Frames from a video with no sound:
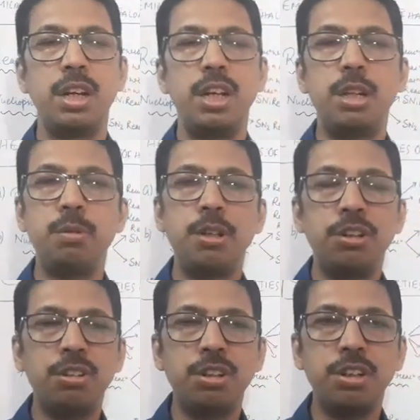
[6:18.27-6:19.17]

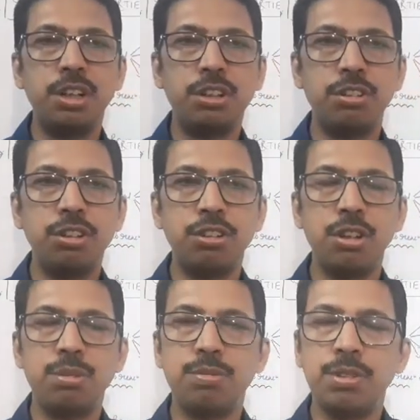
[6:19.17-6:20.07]
elimination reactions
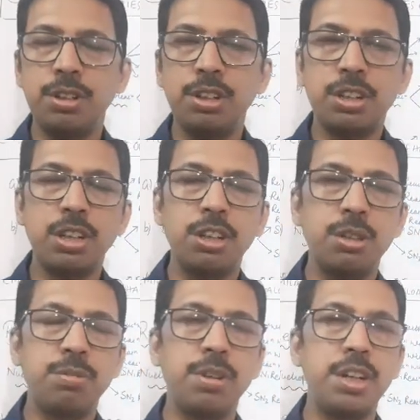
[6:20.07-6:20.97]
are further
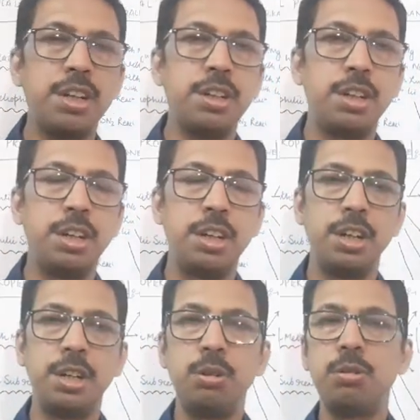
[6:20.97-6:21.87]
classified
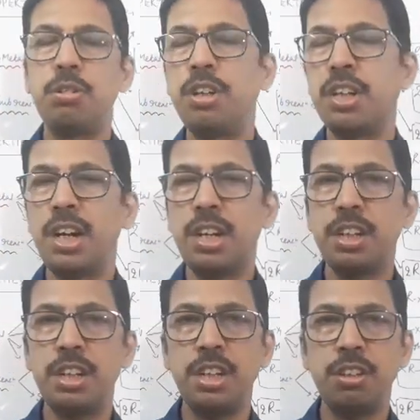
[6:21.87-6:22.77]
into three
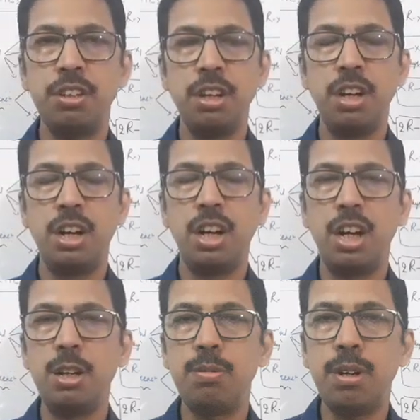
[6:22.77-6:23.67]
categories:
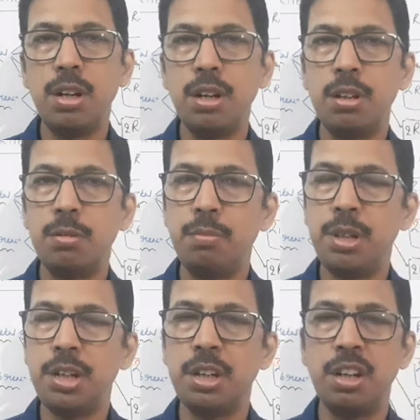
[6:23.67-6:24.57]
alpha,
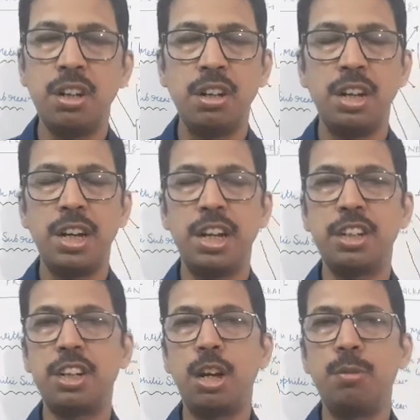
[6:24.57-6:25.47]
beta,
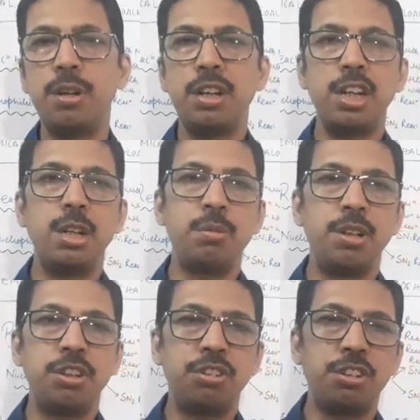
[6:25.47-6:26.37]
and gamma
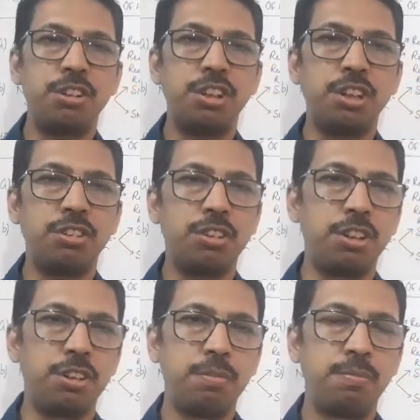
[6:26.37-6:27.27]
elimination reaction.